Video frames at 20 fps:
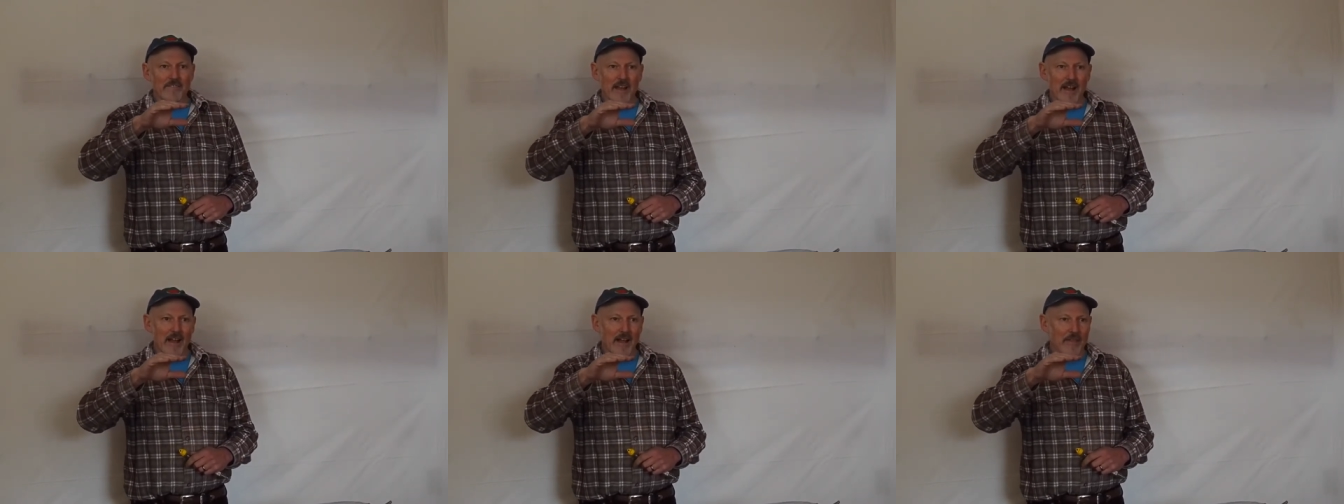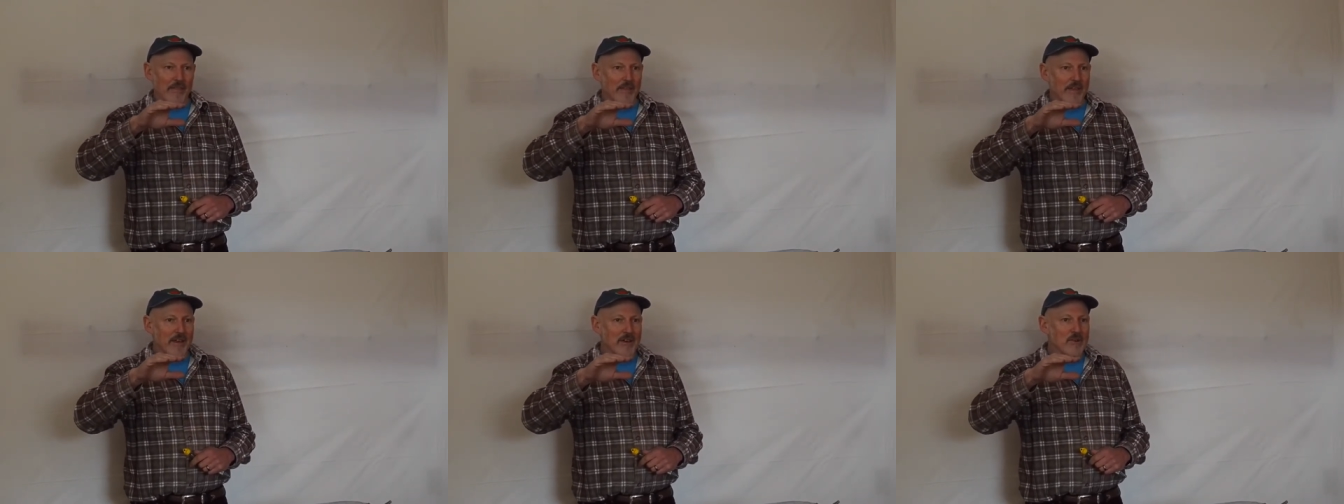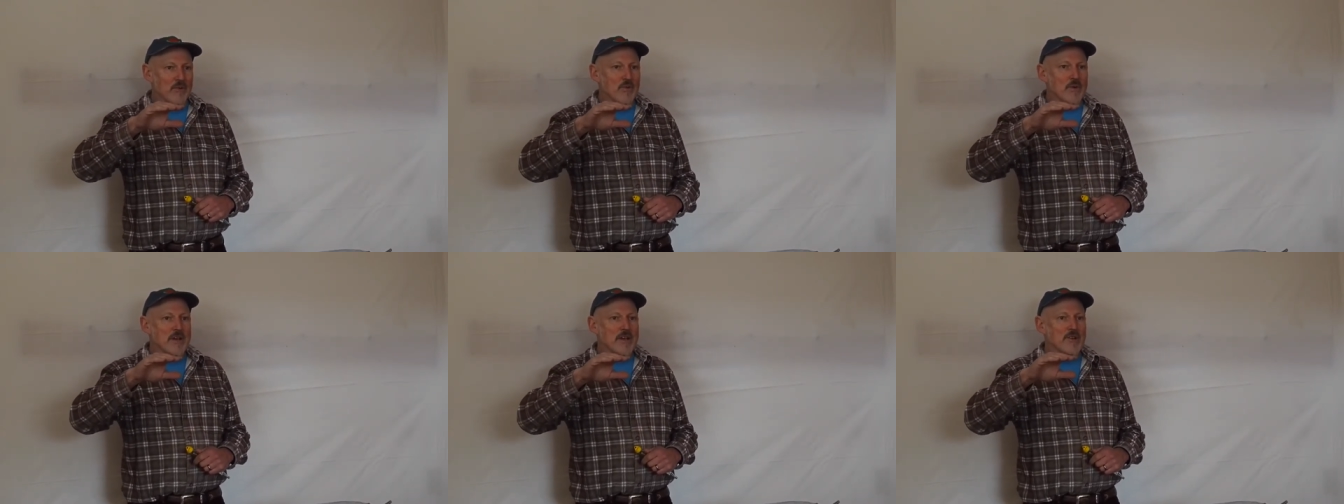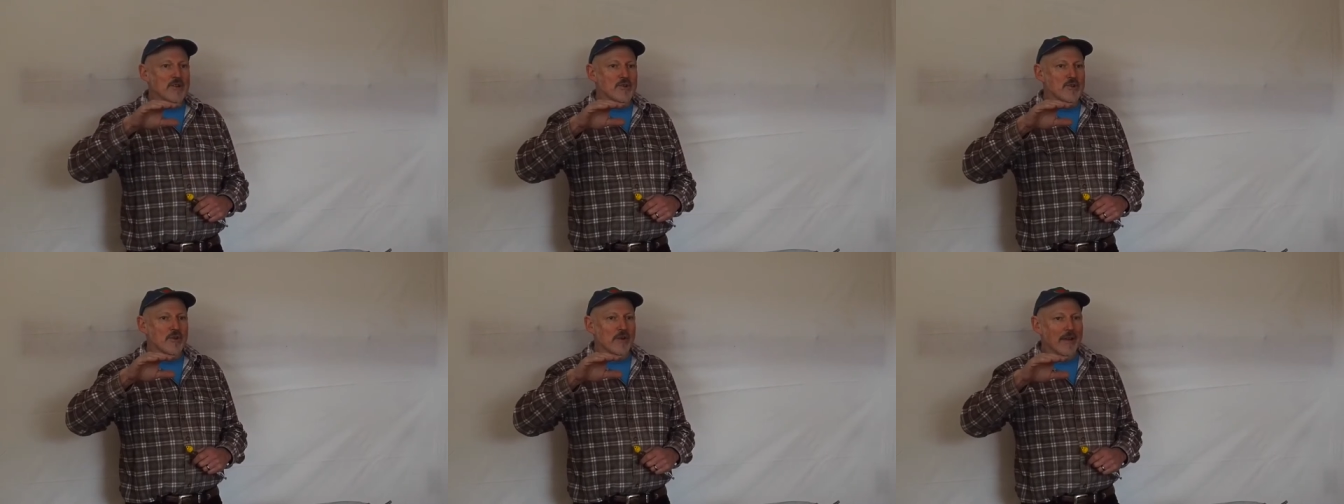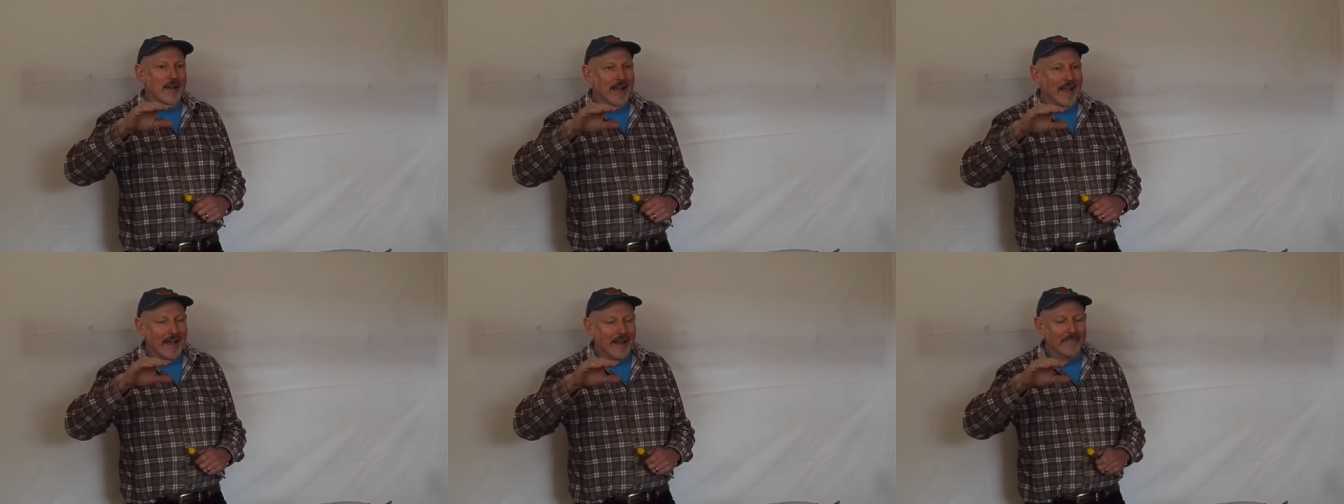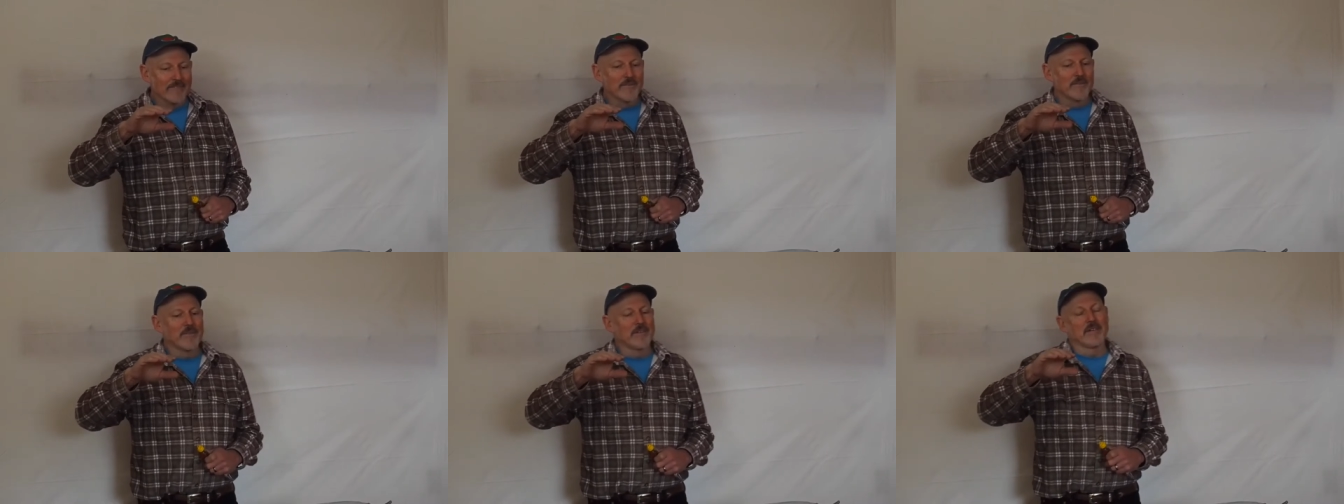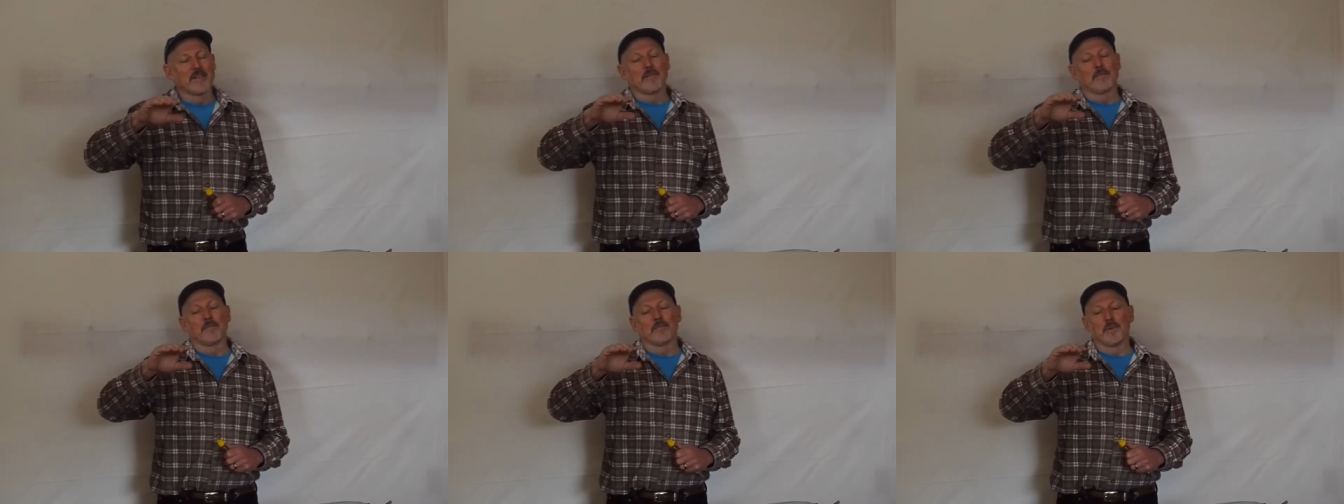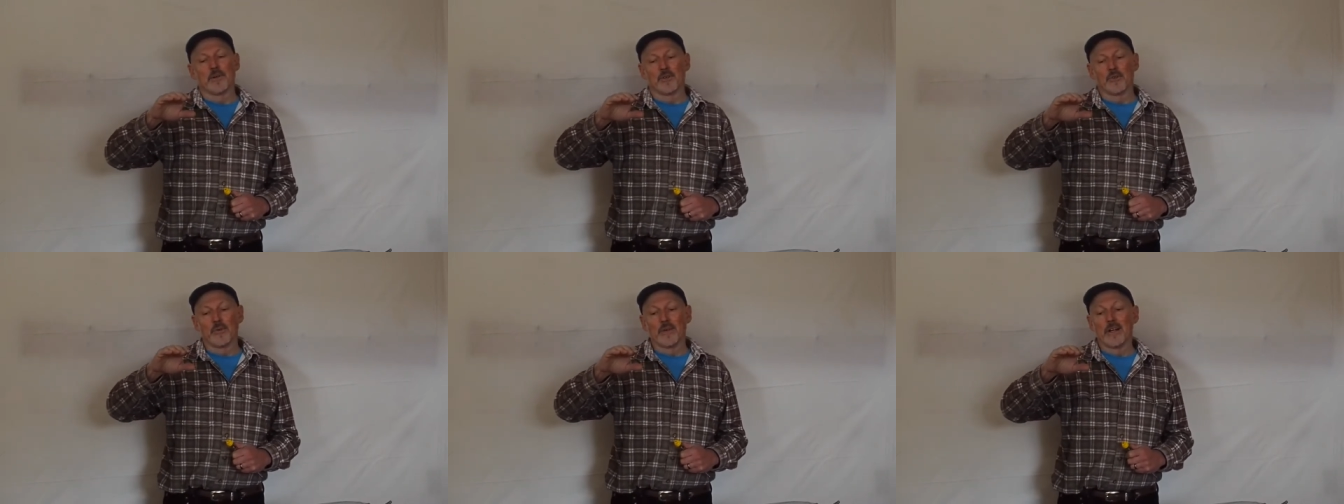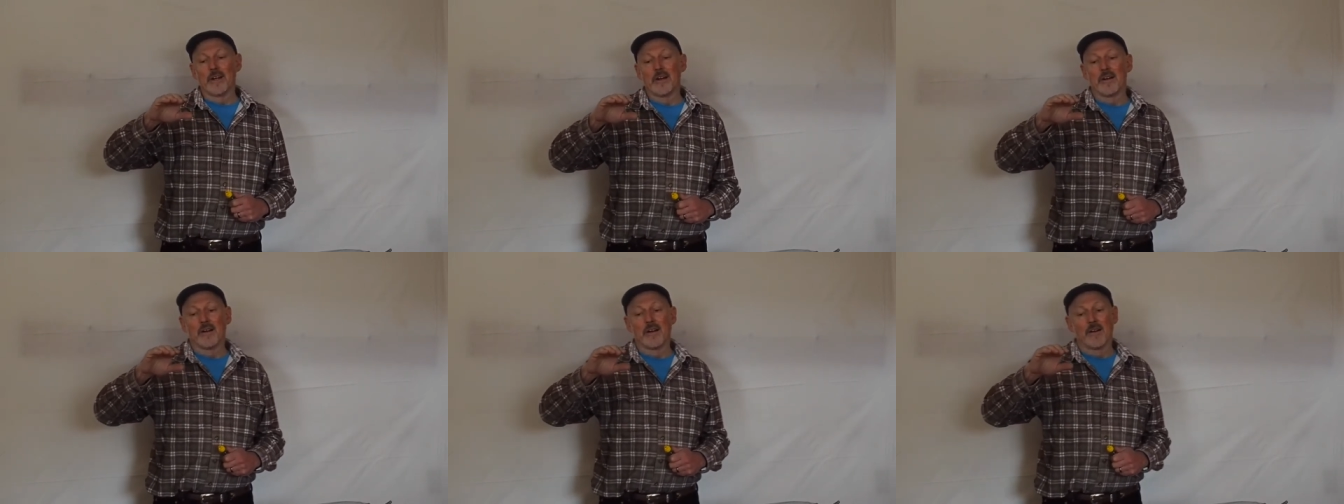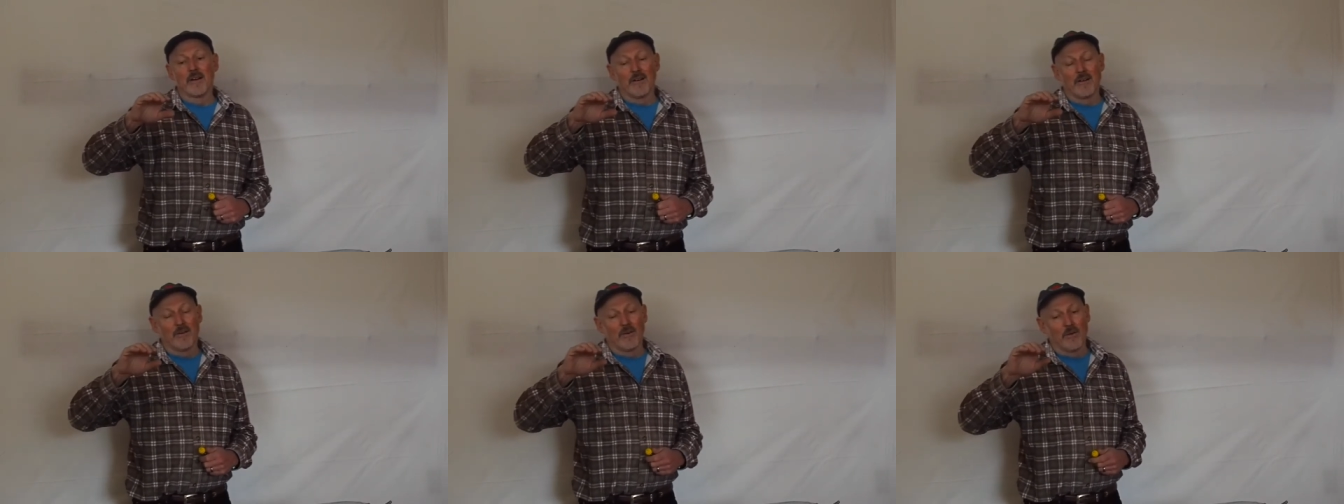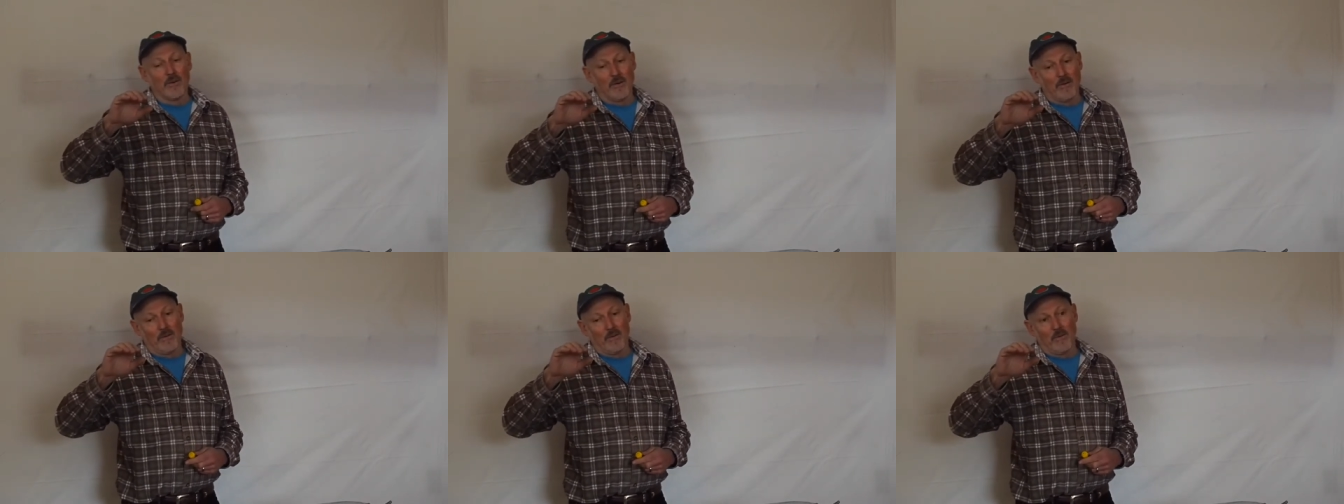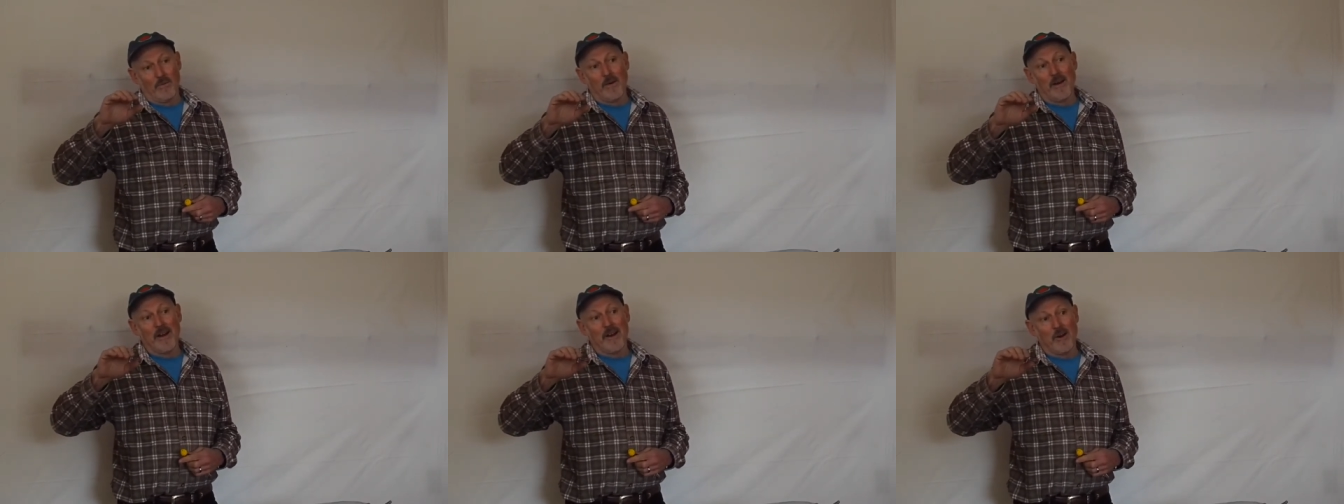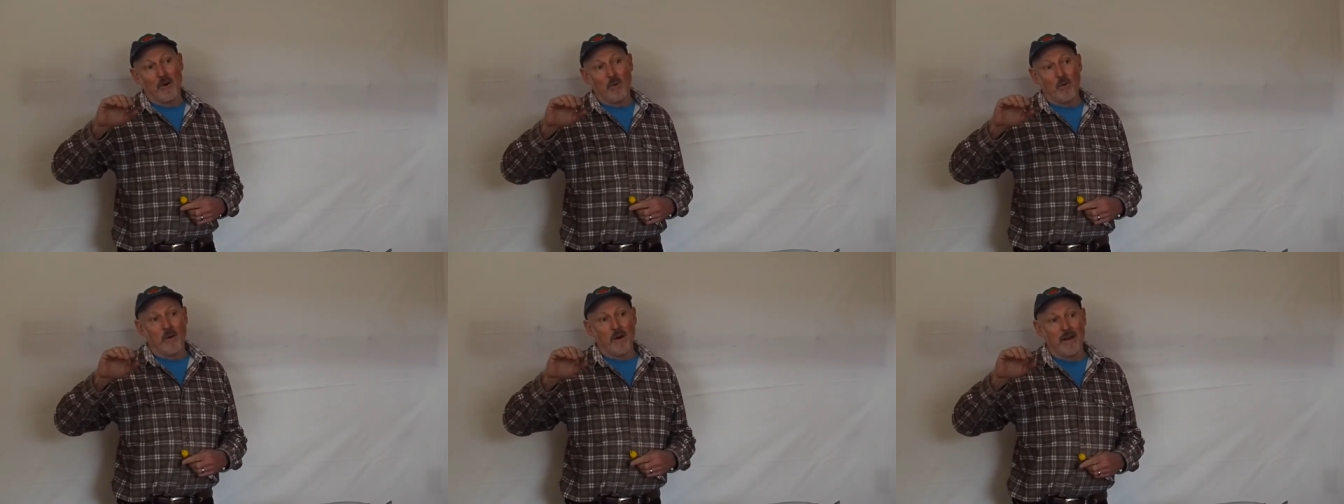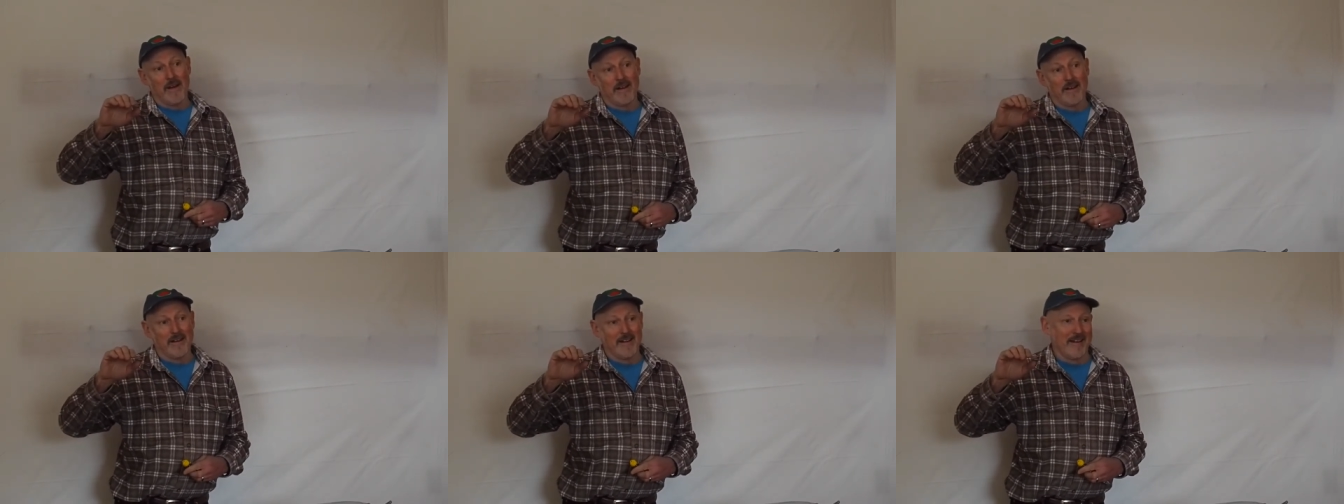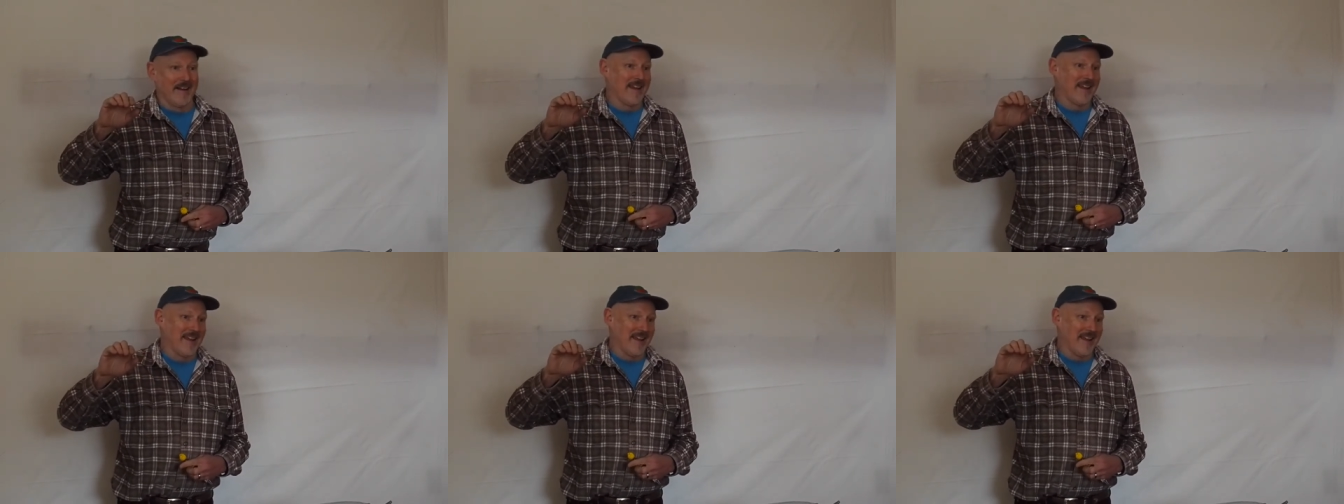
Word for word: And then when you get between 101,